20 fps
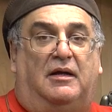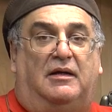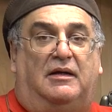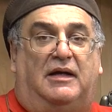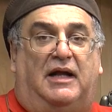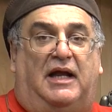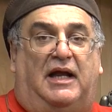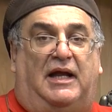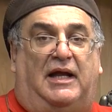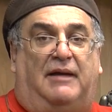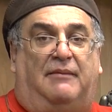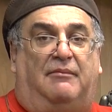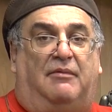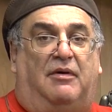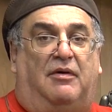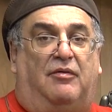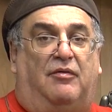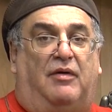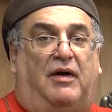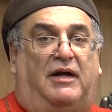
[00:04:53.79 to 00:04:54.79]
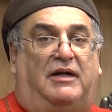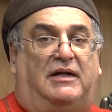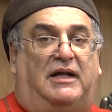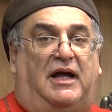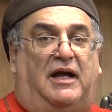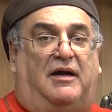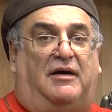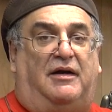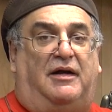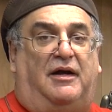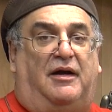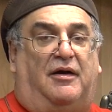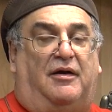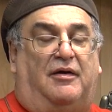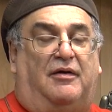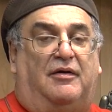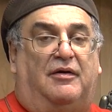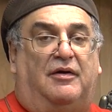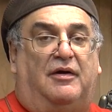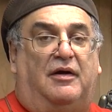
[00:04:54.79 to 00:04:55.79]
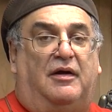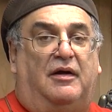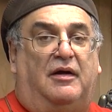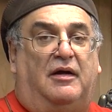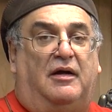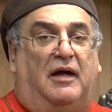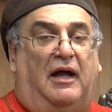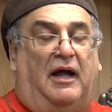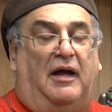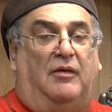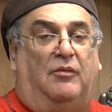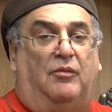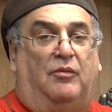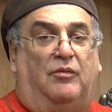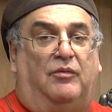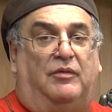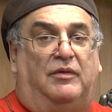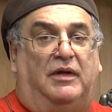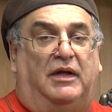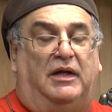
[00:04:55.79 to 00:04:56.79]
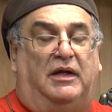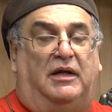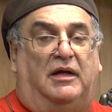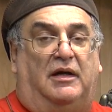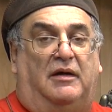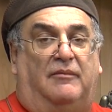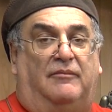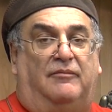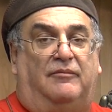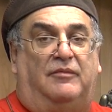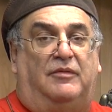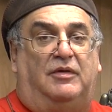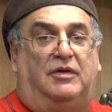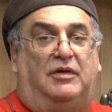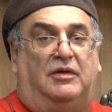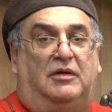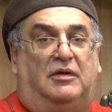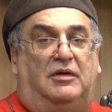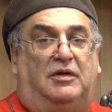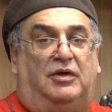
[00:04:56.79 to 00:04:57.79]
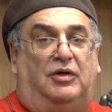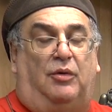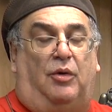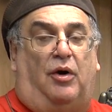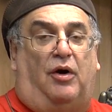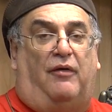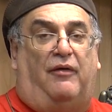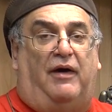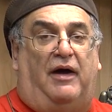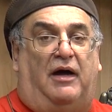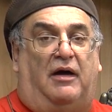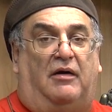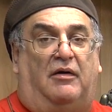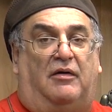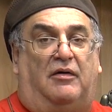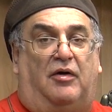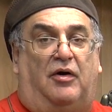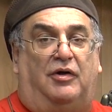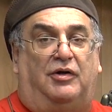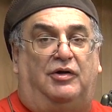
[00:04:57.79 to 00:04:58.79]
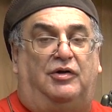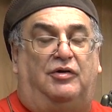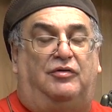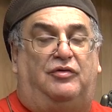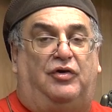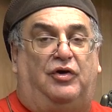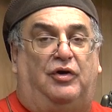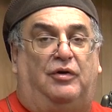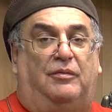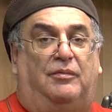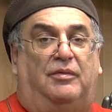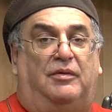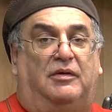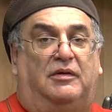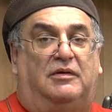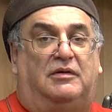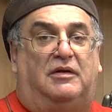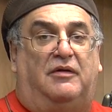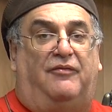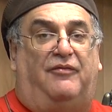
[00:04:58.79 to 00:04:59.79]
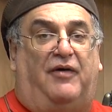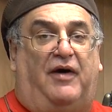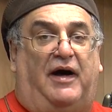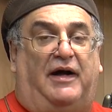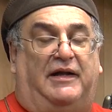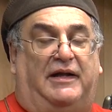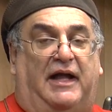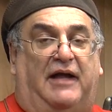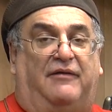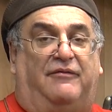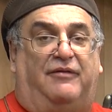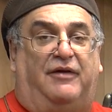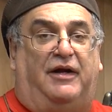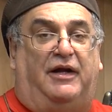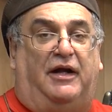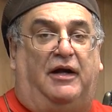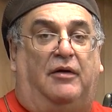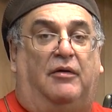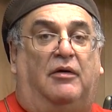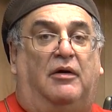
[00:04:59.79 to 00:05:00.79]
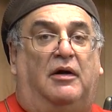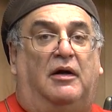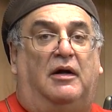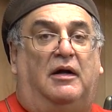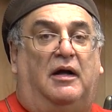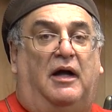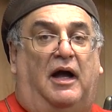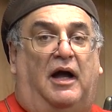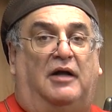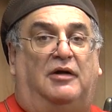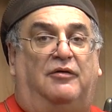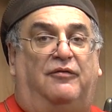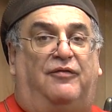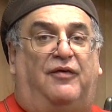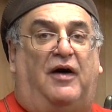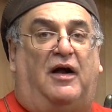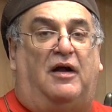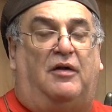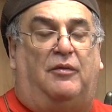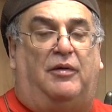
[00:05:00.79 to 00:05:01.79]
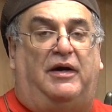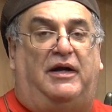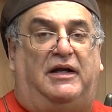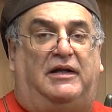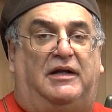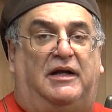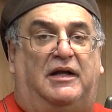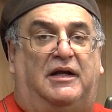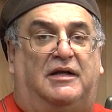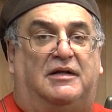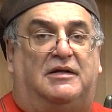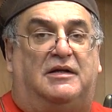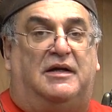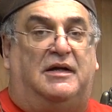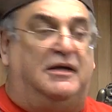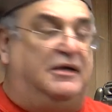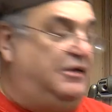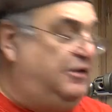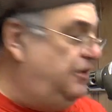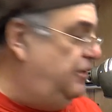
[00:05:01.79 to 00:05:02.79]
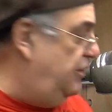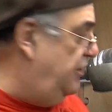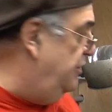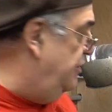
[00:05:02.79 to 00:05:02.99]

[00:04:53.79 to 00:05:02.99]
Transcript: name right down here and the um, URL on YouTube to find that video. And you follow what he did, and you can